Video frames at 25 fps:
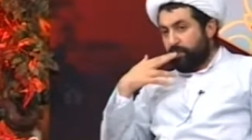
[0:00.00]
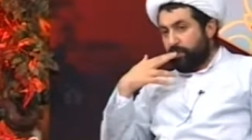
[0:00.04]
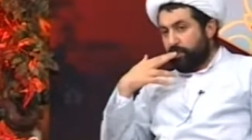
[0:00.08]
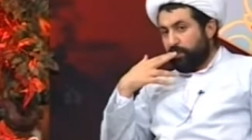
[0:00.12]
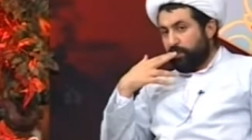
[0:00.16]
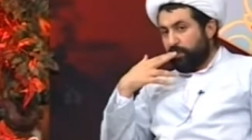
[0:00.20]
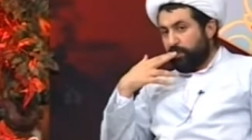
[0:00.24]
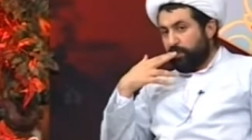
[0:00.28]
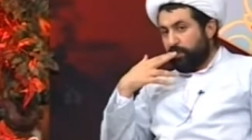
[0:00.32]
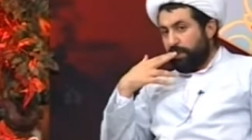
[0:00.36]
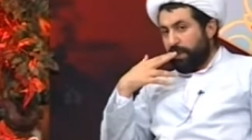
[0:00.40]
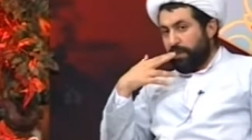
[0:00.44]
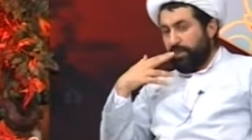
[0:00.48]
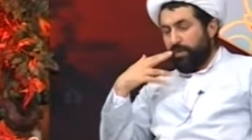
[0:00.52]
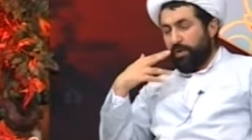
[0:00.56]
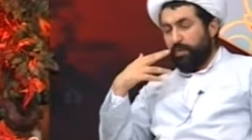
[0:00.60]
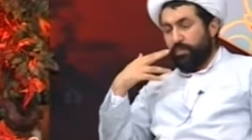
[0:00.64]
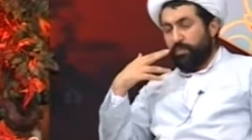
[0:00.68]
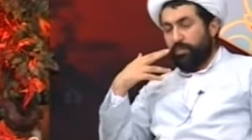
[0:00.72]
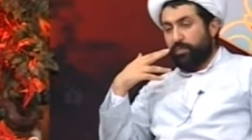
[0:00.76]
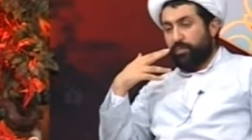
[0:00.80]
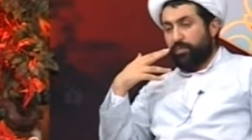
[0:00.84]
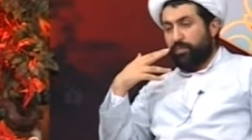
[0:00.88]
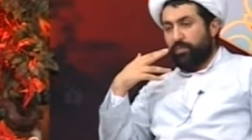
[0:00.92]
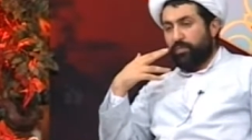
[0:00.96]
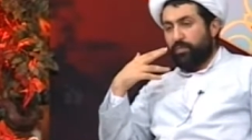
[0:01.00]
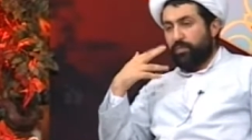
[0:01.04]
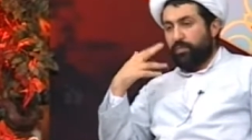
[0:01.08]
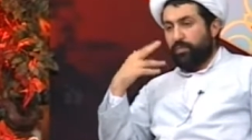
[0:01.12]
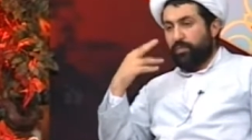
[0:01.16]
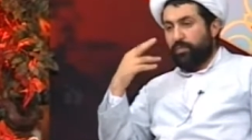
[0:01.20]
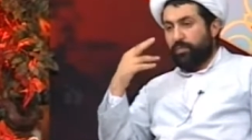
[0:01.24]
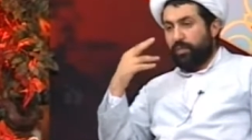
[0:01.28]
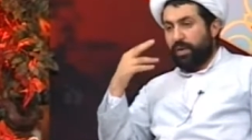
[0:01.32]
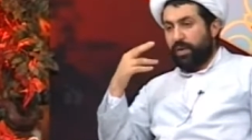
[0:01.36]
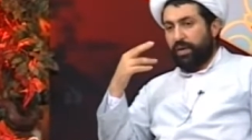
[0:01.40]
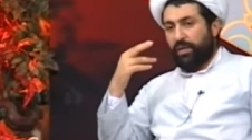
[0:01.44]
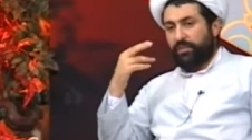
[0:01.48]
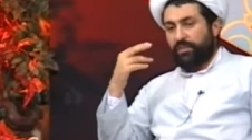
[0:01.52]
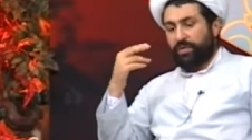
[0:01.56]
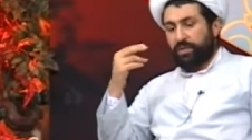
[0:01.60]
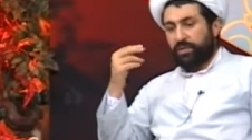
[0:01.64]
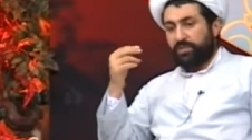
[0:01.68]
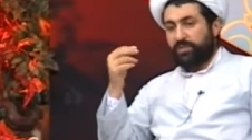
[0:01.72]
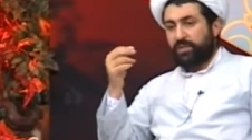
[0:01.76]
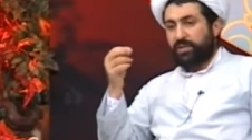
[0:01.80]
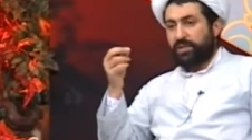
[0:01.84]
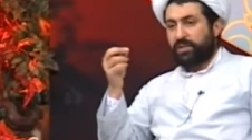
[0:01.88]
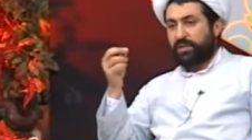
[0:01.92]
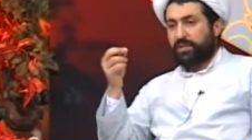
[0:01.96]
Maybe one of the
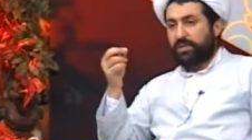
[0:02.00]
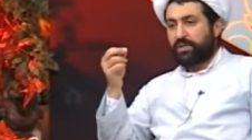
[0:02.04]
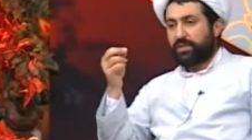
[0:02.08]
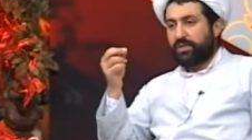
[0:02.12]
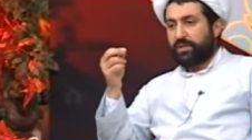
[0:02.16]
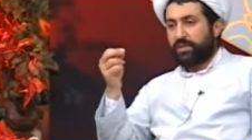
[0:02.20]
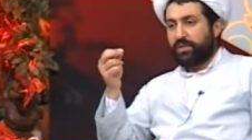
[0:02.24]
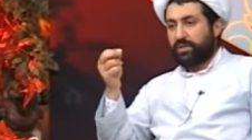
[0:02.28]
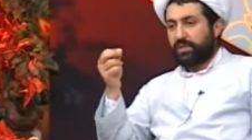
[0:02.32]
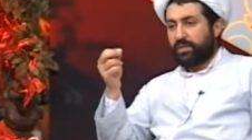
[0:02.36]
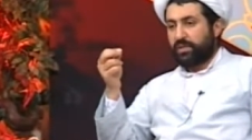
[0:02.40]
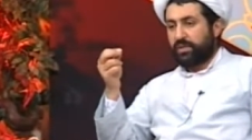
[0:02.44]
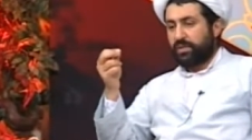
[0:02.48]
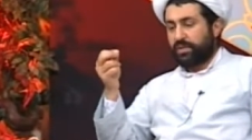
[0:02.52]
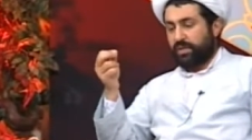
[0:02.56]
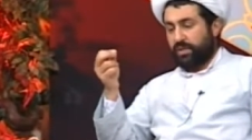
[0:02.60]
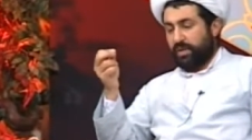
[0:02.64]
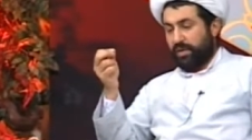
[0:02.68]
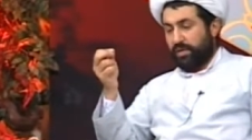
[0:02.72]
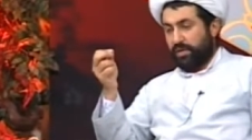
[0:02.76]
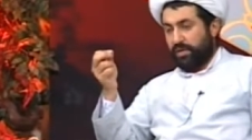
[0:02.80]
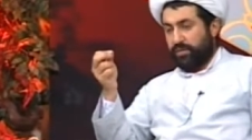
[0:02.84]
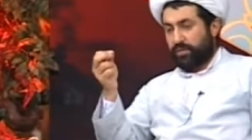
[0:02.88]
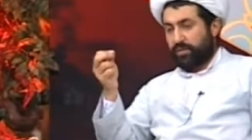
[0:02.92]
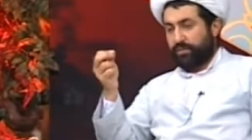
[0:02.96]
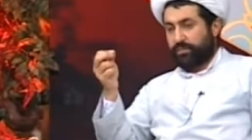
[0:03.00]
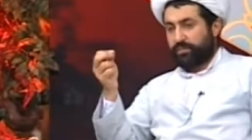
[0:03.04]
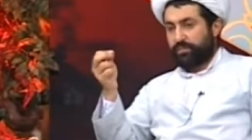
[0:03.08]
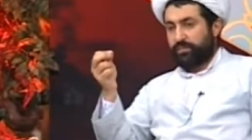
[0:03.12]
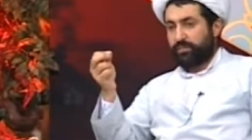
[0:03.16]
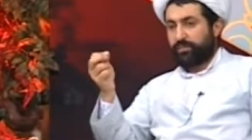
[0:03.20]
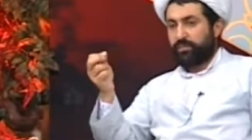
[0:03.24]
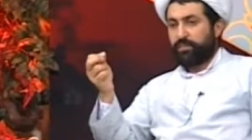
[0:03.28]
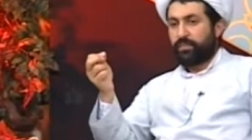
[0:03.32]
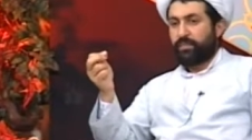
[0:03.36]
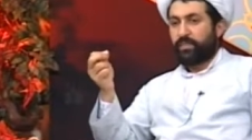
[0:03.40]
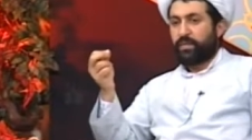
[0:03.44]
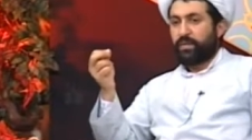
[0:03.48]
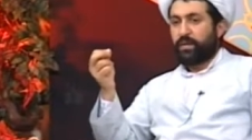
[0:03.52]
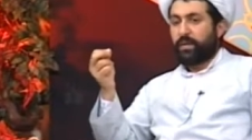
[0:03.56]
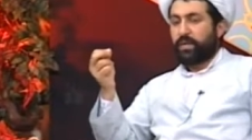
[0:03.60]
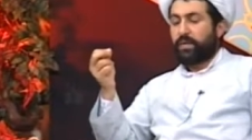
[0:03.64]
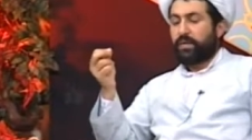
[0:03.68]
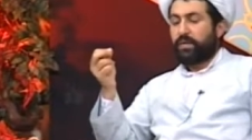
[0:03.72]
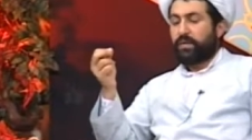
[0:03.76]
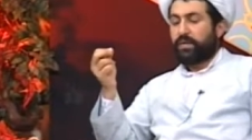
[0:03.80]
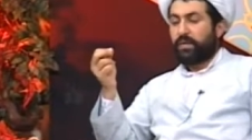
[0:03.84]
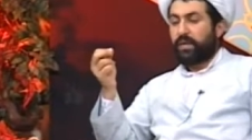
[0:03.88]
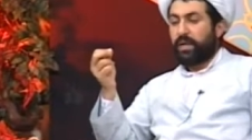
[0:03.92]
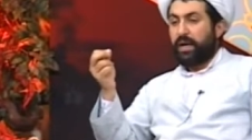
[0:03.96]
reasons this is this
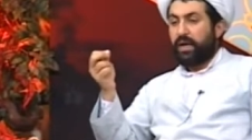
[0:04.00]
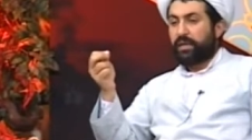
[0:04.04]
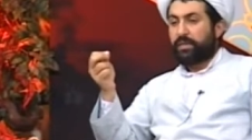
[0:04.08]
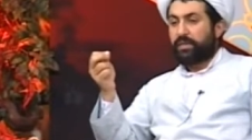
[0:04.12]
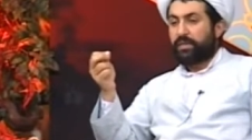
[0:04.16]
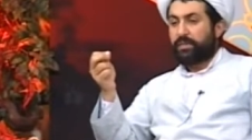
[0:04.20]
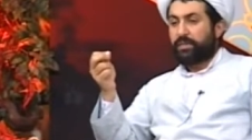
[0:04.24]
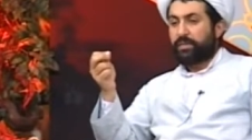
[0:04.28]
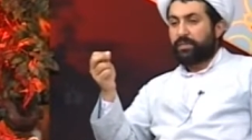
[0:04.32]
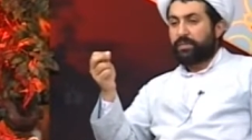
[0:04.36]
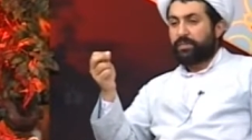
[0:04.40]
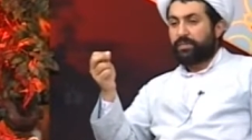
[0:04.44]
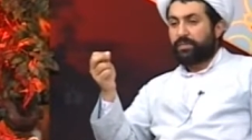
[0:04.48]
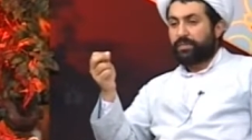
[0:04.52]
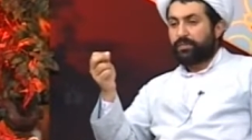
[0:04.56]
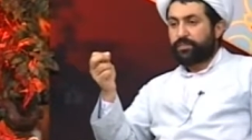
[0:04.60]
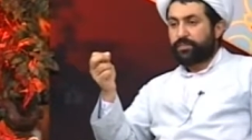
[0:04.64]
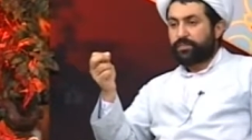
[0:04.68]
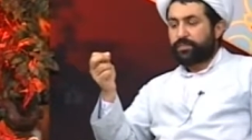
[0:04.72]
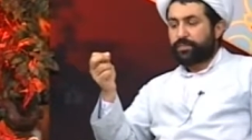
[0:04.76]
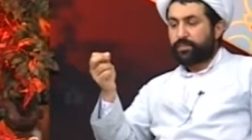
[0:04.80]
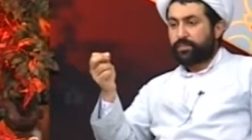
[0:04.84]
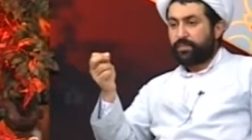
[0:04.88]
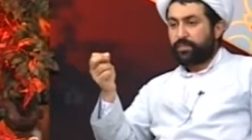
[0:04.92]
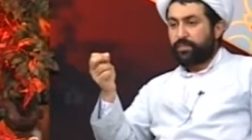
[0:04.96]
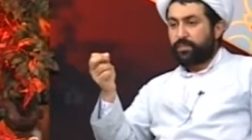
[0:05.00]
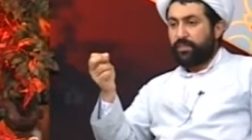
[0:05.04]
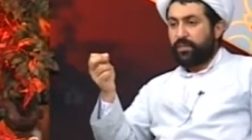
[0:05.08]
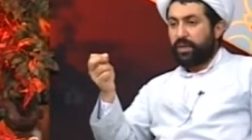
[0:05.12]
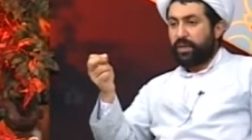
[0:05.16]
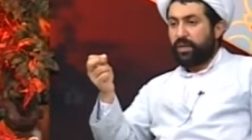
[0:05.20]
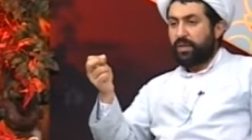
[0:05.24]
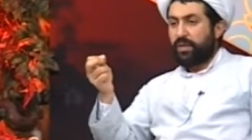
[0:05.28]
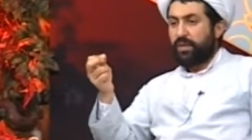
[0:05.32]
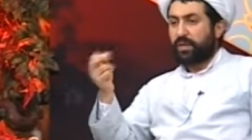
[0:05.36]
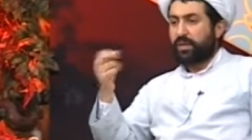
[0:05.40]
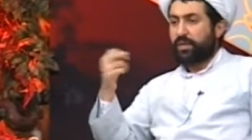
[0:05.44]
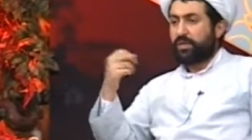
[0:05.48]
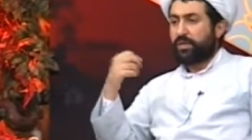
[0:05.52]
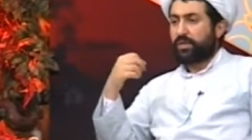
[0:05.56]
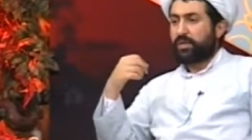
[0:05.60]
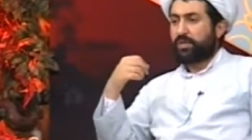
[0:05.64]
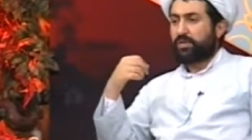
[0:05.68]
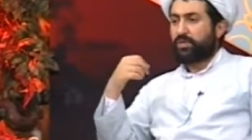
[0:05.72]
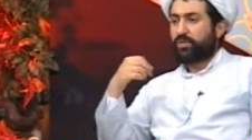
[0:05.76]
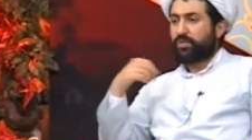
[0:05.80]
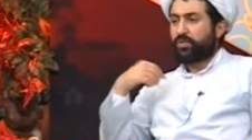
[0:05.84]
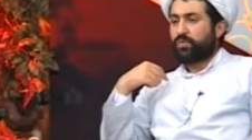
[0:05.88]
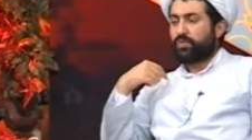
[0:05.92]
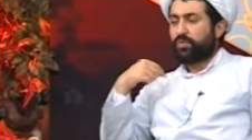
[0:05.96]
that this is
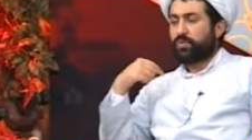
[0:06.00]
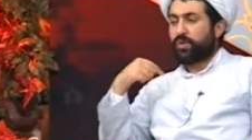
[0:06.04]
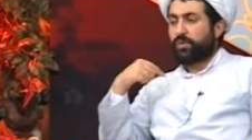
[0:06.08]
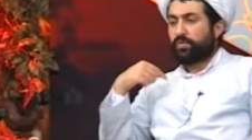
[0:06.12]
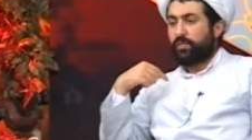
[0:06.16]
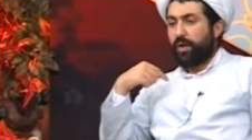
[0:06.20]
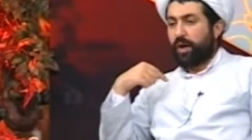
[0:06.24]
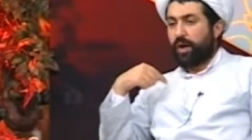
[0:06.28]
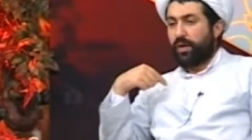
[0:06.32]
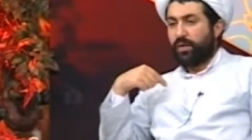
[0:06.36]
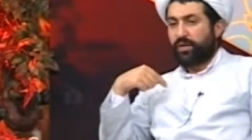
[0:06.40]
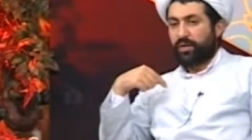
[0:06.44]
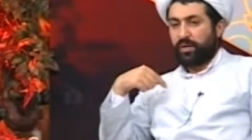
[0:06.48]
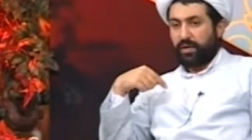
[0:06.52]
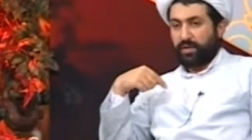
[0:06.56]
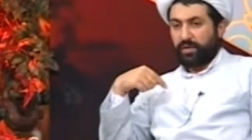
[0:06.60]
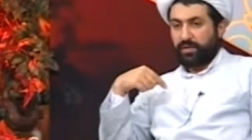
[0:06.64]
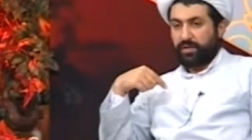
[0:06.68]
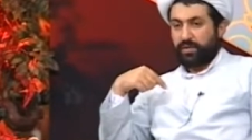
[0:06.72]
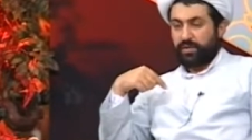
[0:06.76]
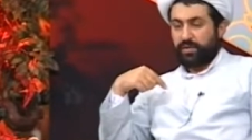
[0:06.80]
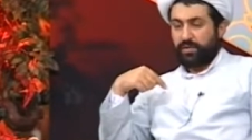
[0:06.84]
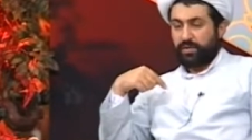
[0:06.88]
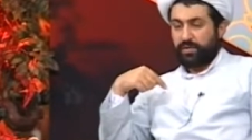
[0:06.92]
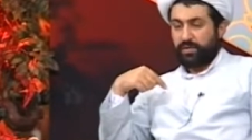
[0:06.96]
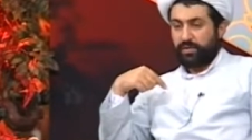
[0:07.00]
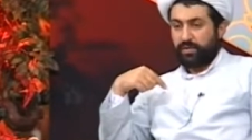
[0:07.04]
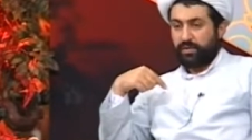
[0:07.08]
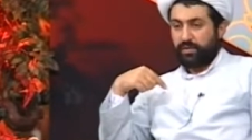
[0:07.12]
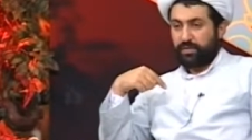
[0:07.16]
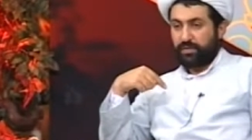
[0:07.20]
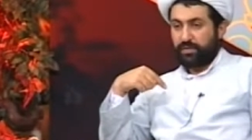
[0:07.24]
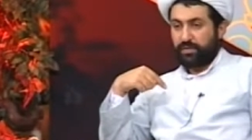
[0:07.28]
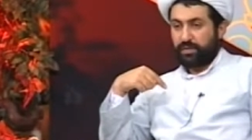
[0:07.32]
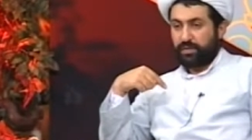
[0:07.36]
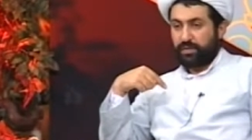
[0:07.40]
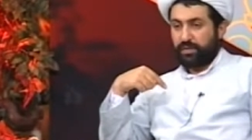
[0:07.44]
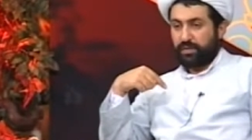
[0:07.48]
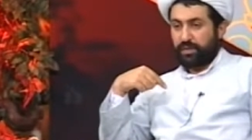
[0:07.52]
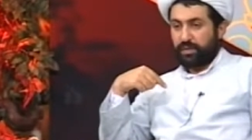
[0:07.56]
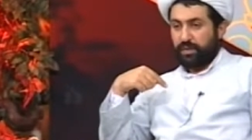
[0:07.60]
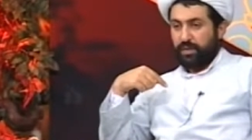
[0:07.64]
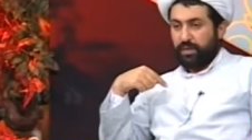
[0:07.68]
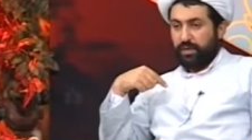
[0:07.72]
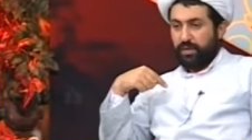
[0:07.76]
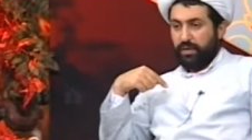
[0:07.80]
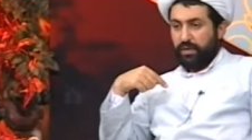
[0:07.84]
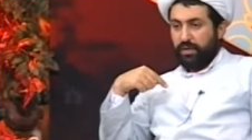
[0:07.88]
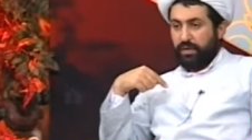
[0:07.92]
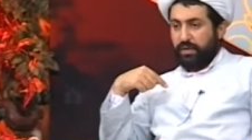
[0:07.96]
to remind us
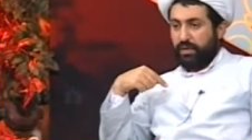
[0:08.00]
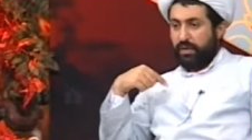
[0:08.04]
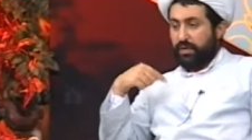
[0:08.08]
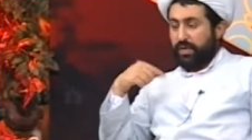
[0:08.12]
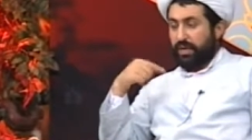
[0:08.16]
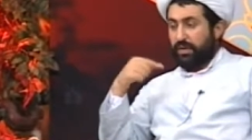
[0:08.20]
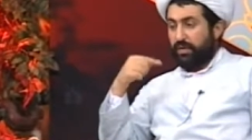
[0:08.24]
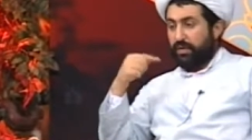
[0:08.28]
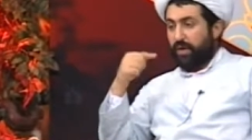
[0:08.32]
that